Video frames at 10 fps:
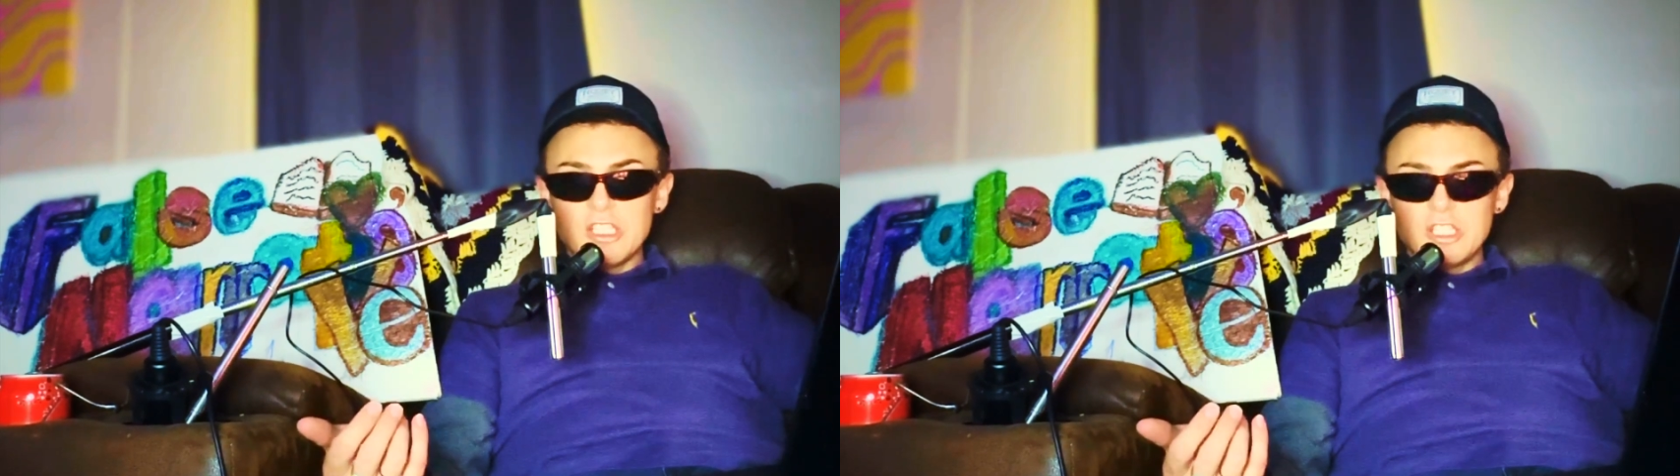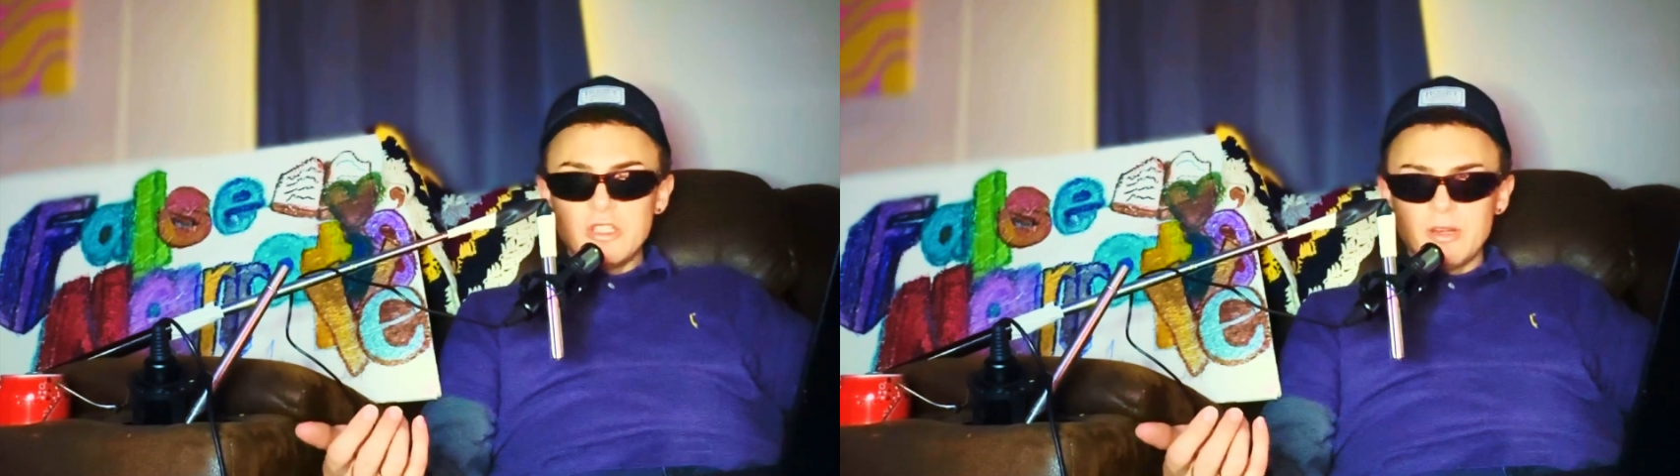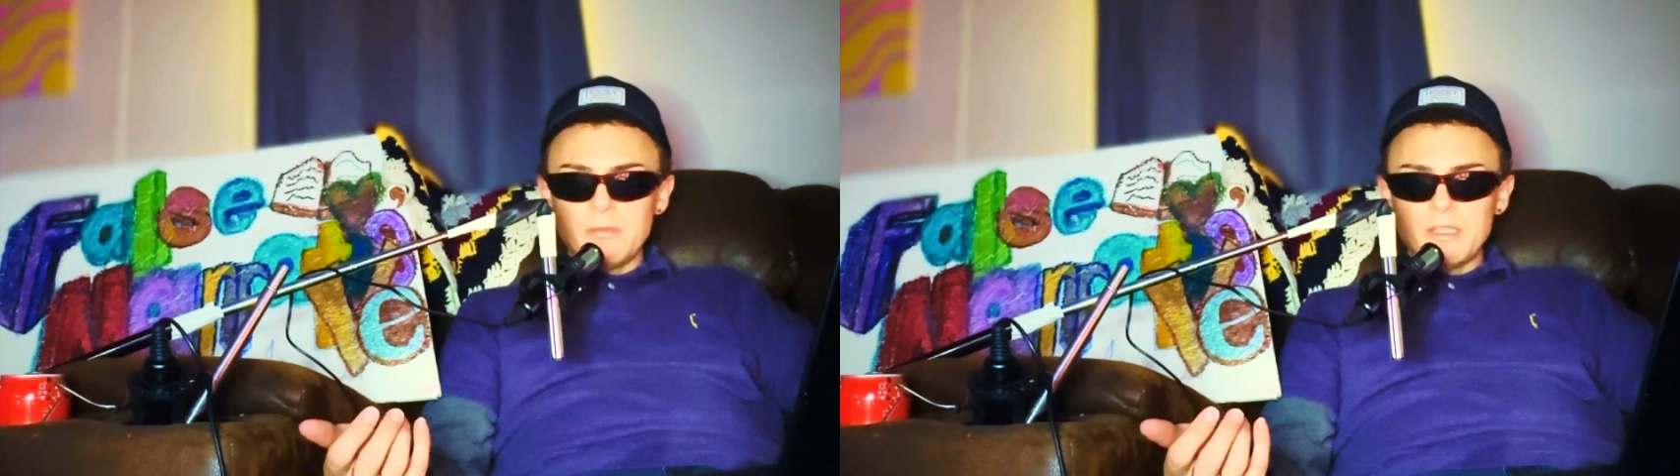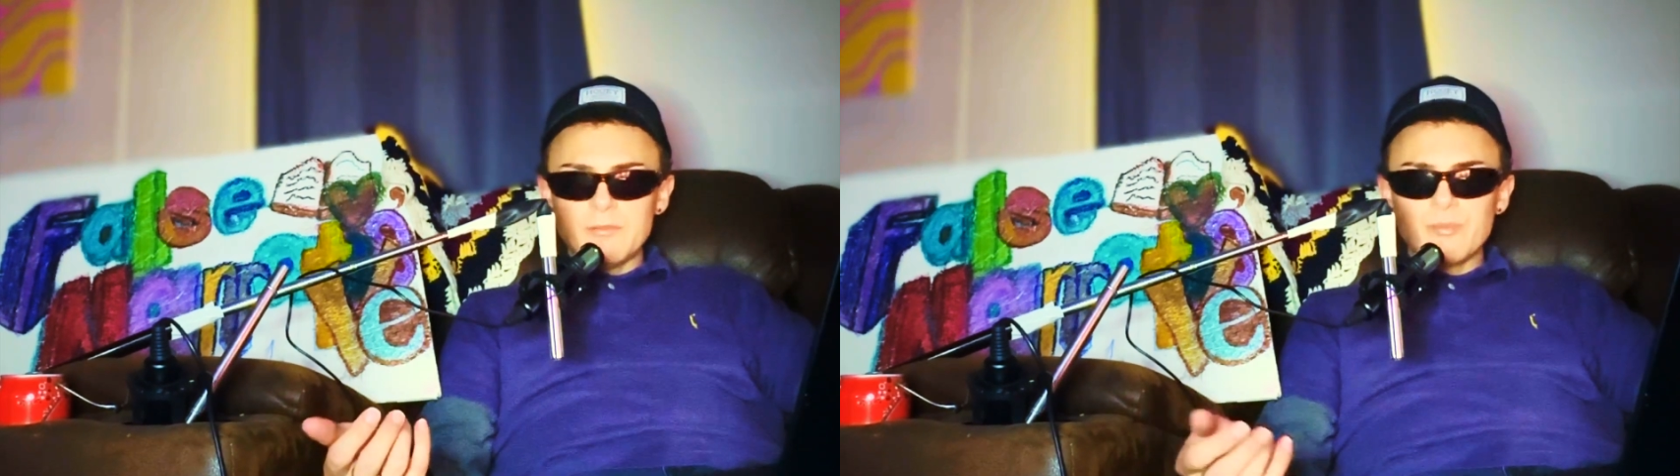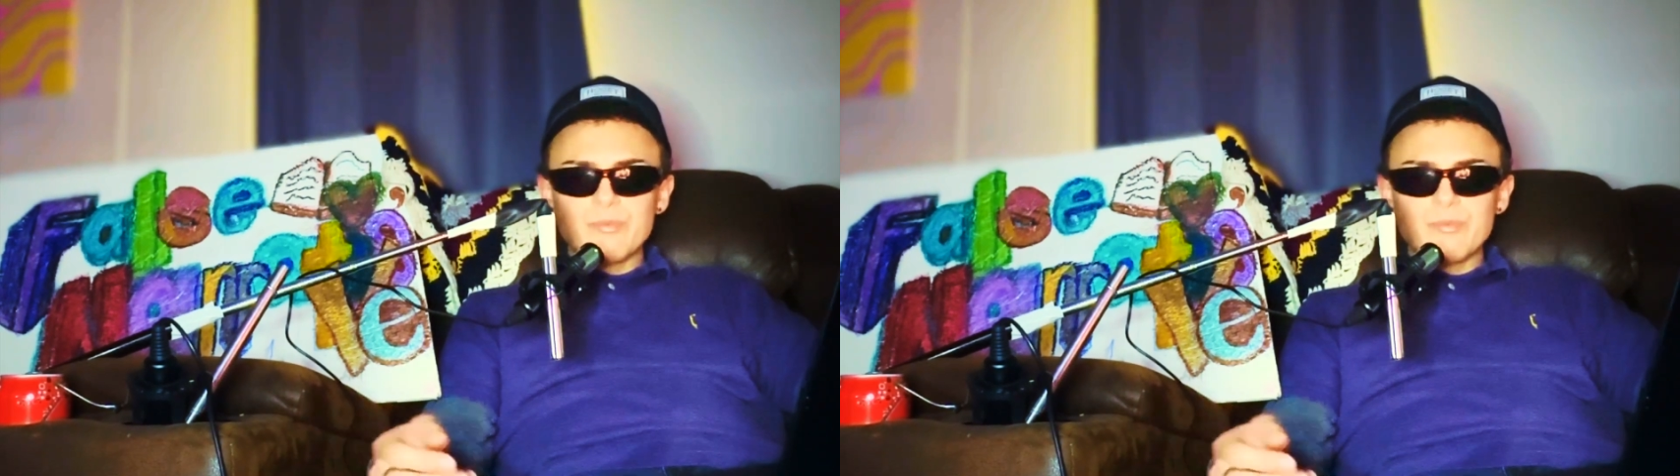Do you know what I mean?